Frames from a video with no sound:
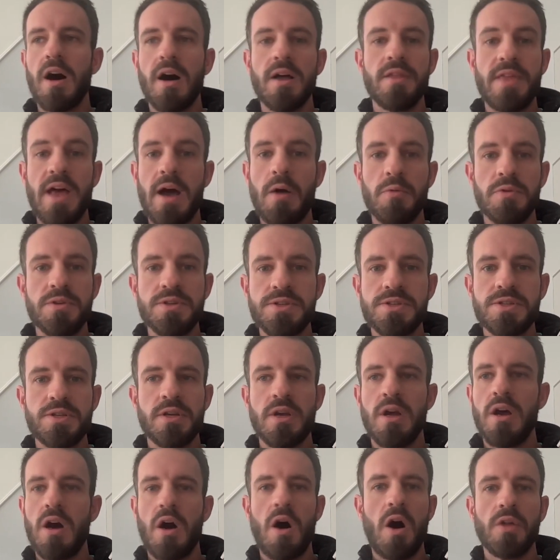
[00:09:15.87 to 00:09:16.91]
that was
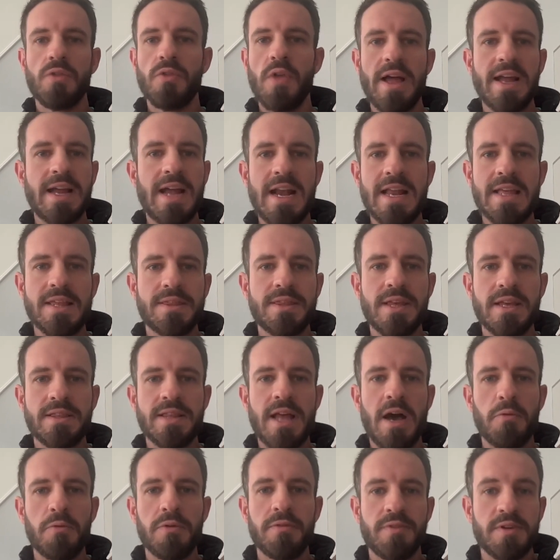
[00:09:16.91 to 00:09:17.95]
unlike anything
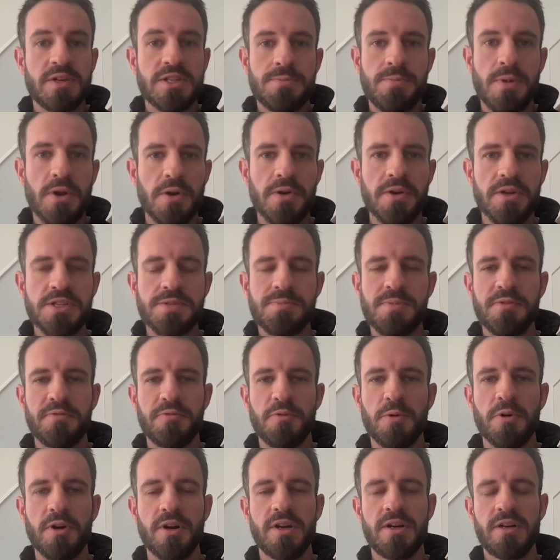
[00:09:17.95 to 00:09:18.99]
that we've experienced
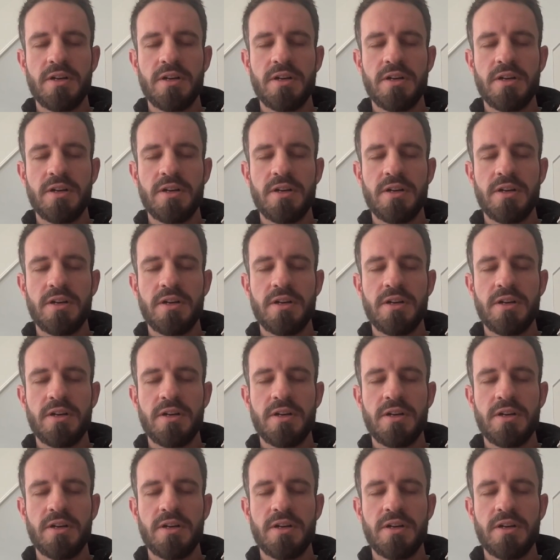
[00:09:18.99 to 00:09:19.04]
before.